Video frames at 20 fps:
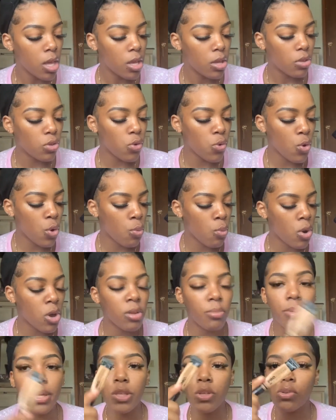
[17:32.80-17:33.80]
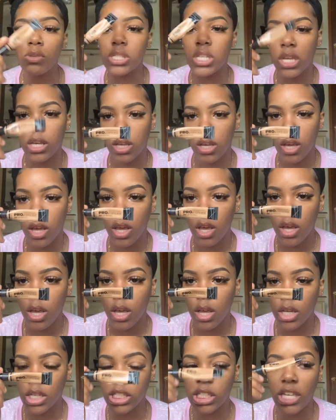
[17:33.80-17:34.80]
You don't want to be using
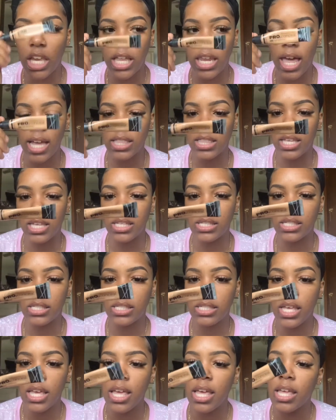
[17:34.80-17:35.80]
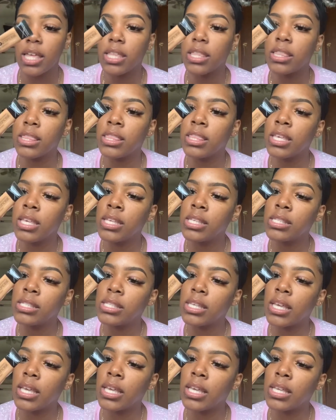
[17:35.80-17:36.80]
a shade like this. This
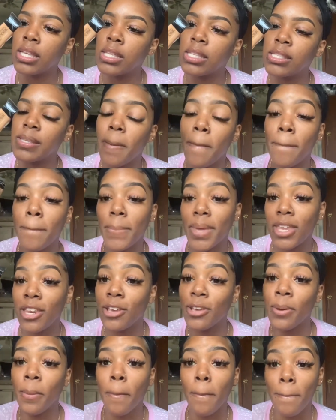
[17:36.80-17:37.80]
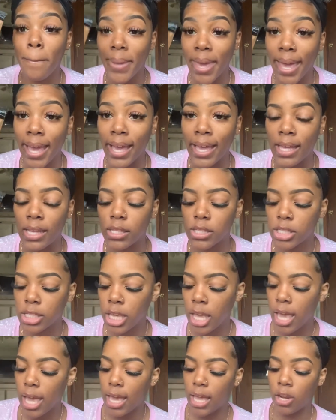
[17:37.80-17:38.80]
is medium beige.
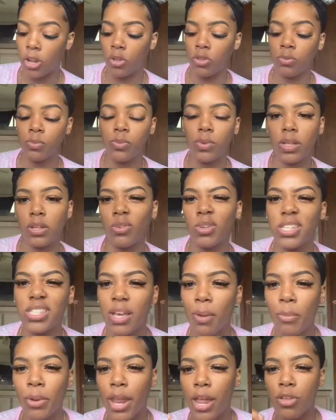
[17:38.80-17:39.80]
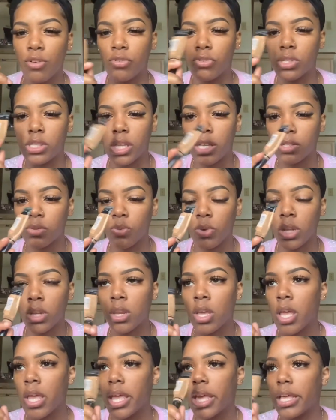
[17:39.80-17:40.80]
And the only time when I use this one
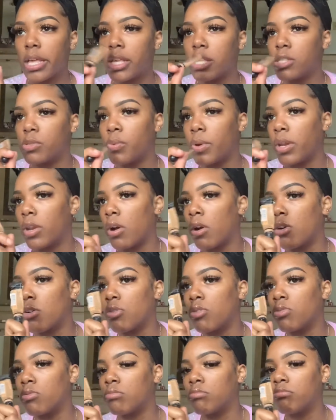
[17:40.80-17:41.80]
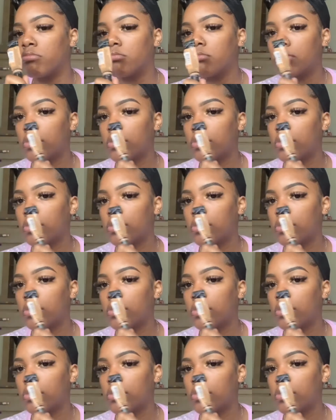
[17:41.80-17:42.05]
is when I'm